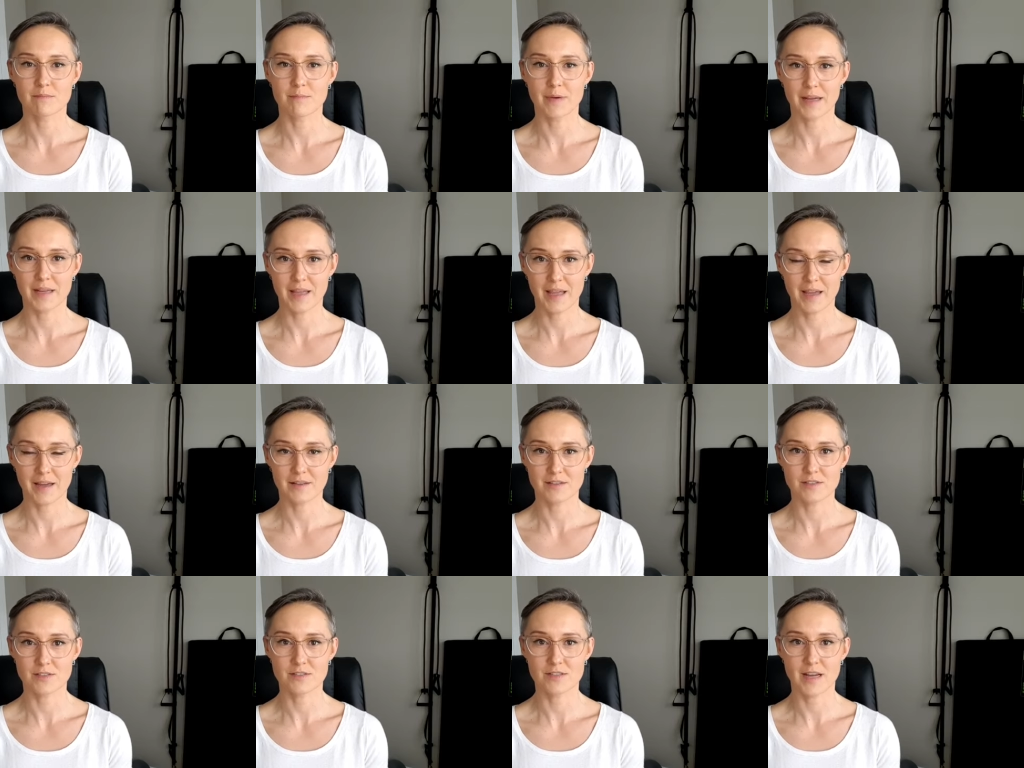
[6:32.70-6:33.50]
my
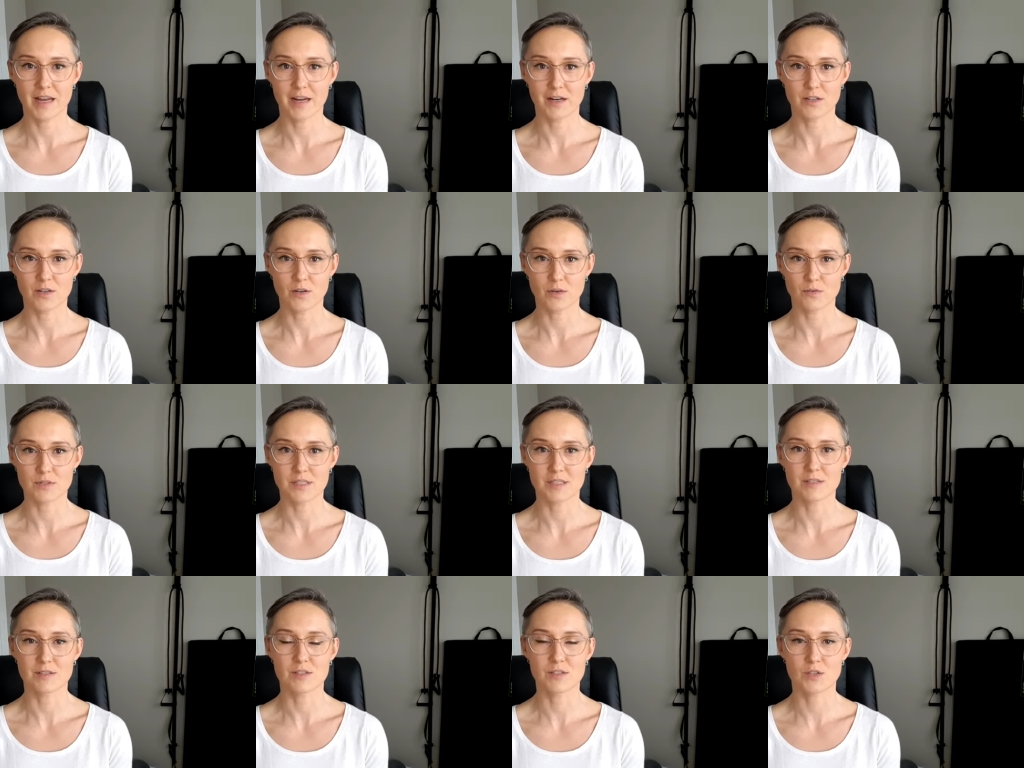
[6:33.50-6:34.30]
cancer
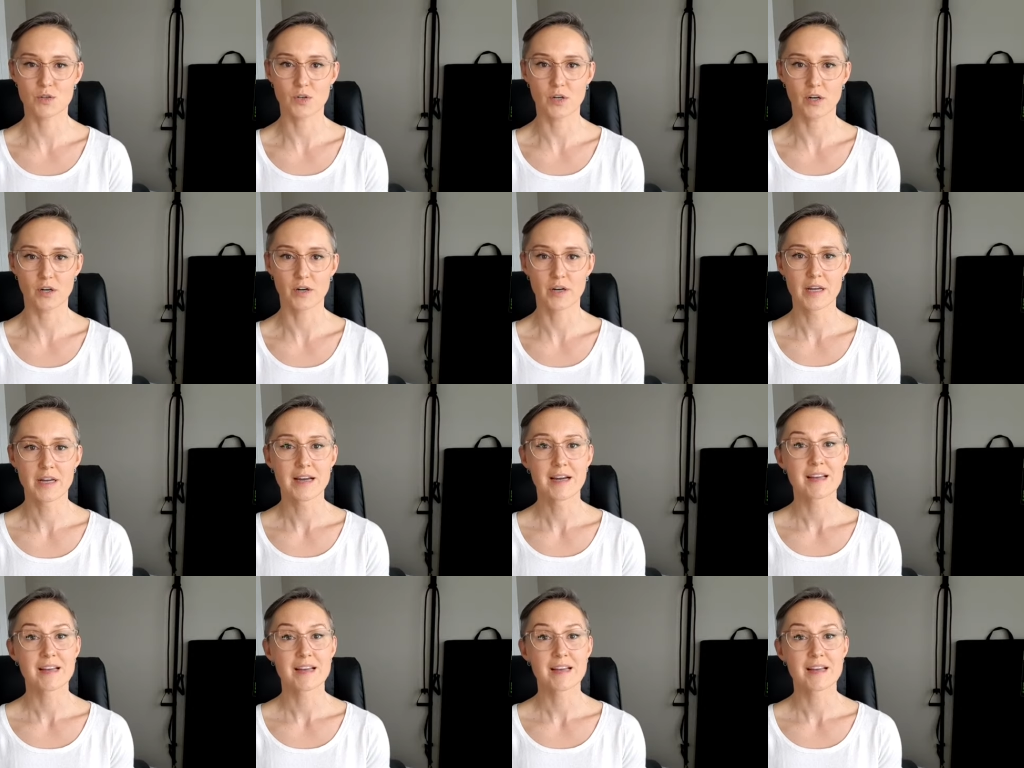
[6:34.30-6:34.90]
diagnosis sooner.